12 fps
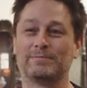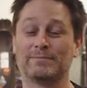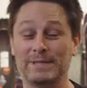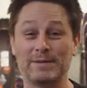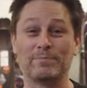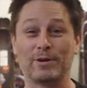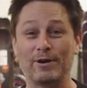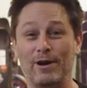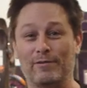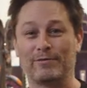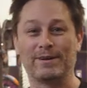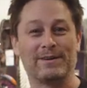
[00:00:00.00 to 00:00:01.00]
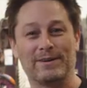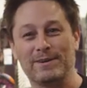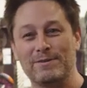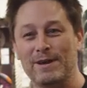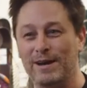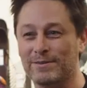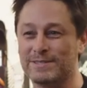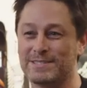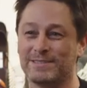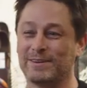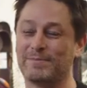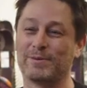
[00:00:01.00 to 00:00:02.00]
We did put an offer in on a new house,
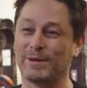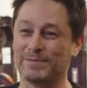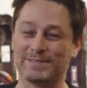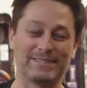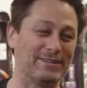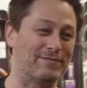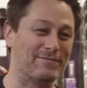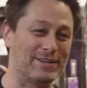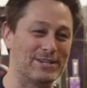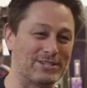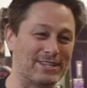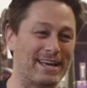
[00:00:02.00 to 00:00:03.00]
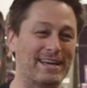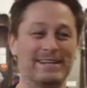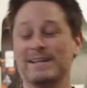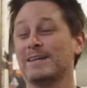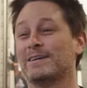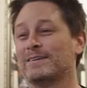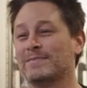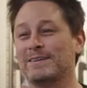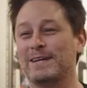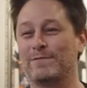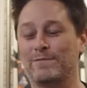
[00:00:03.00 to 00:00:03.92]
so I probably wasn't going to finish that. We had